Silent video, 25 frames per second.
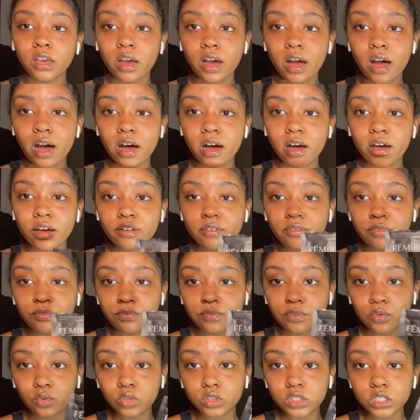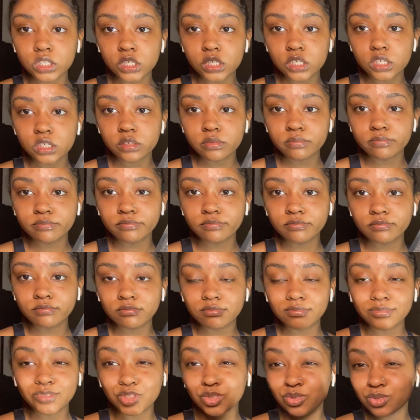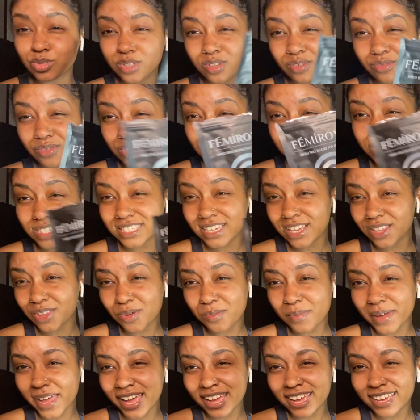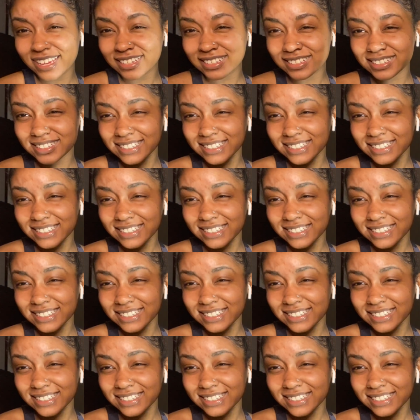I fully used the first yellow bag.